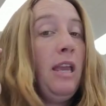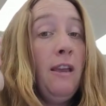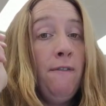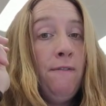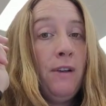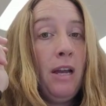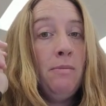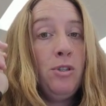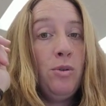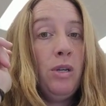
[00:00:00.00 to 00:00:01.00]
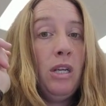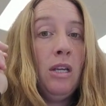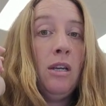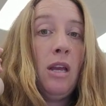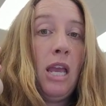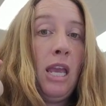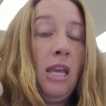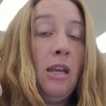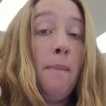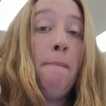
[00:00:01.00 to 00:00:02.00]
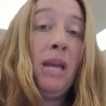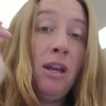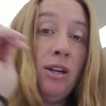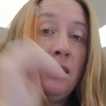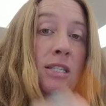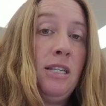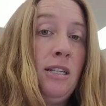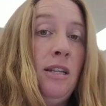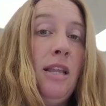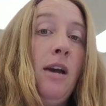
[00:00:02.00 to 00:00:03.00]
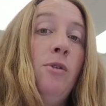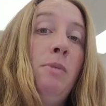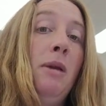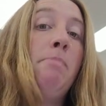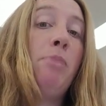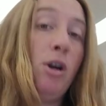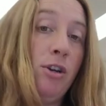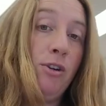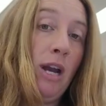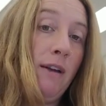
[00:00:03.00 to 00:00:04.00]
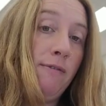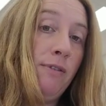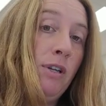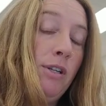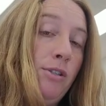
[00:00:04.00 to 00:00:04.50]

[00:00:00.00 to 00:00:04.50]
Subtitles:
if I'm doing a comparison, that would be a bar graph.